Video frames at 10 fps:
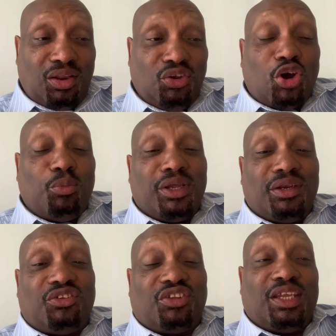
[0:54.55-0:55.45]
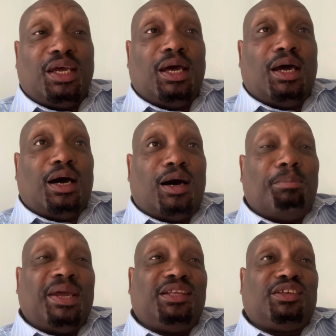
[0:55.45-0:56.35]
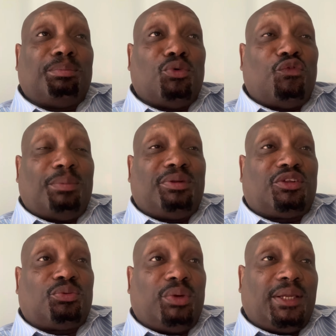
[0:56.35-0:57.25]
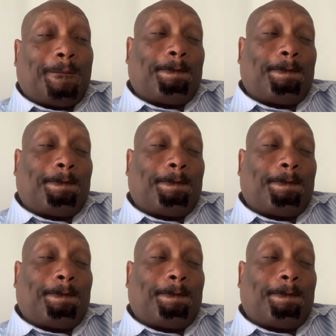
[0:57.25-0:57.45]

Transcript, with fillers: No, we're going to see a major move up this week.